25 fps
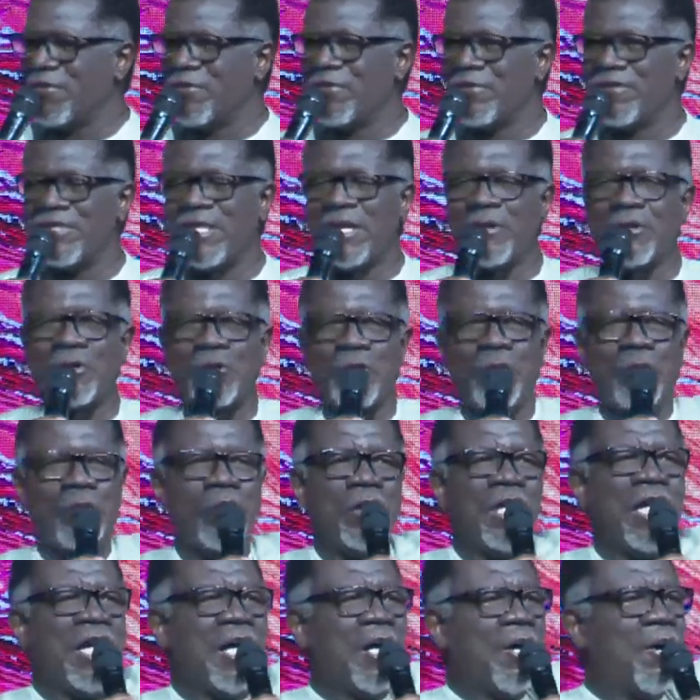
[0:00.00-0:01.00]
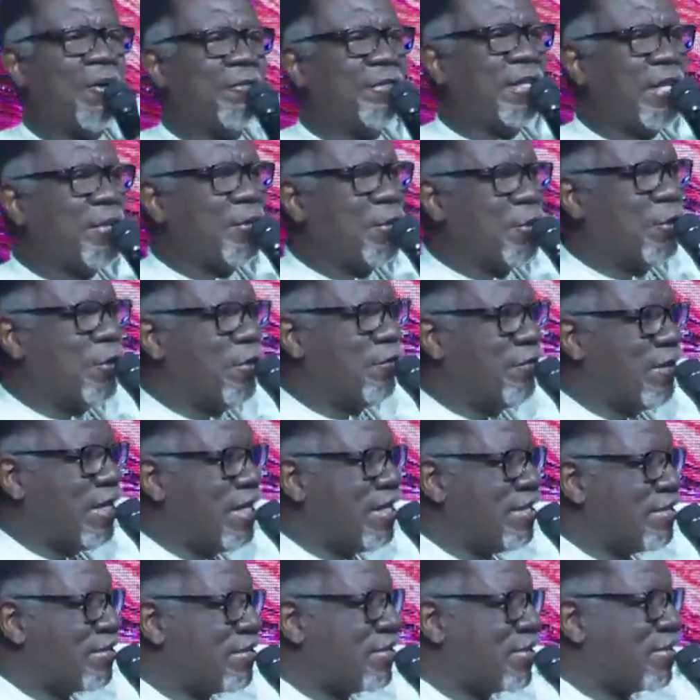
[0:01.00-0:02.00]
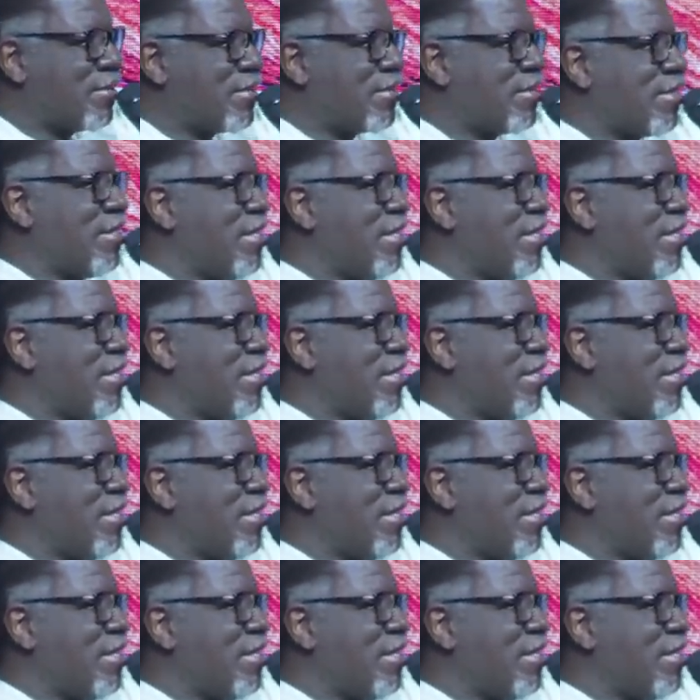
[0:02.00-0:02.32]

the ruler of the universe,